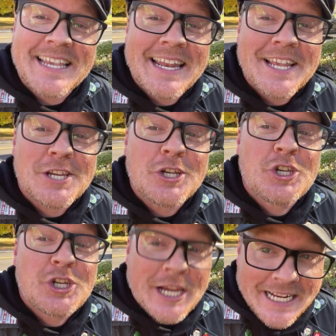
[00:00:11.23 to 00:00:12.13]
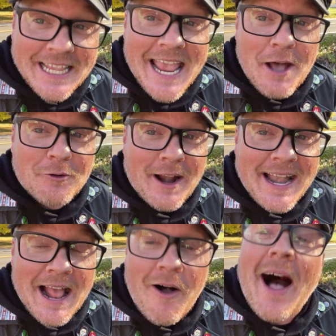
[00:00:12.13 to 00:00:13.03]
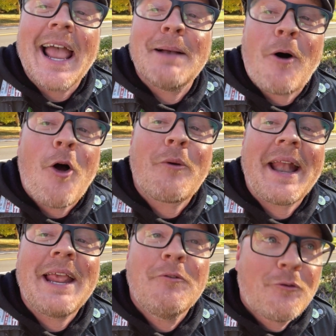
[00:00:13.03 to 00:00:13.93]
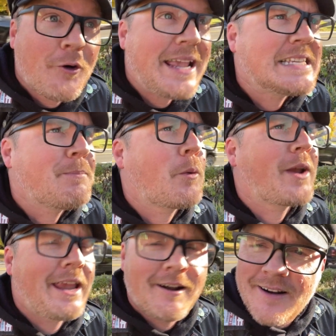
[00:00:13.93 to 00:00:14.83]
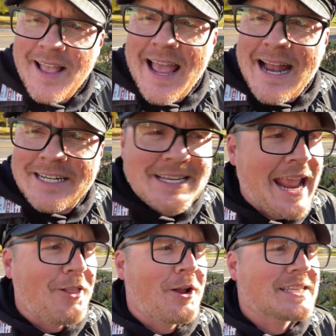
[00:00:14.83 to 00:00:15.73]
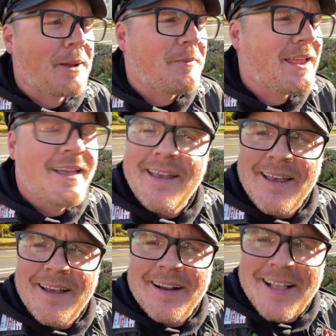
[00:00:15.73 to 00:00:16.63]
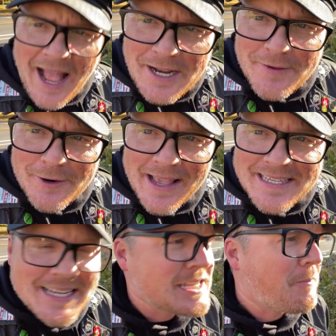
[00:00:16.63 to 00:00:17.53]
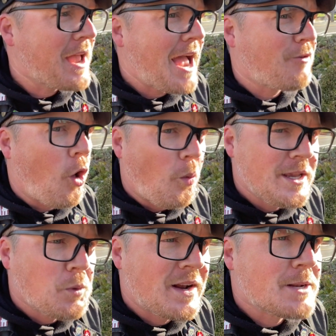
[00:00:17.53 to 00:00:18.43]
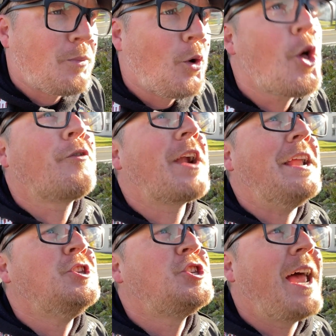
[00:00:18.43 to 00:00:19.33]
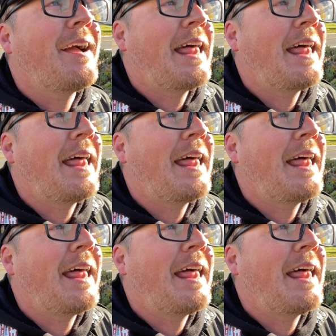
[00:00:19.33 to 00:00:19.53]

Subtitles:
It is chilly out right now. I am already freezing, but we're here to take a look at something kind of interesting, something I've always wanted to pull over and check out.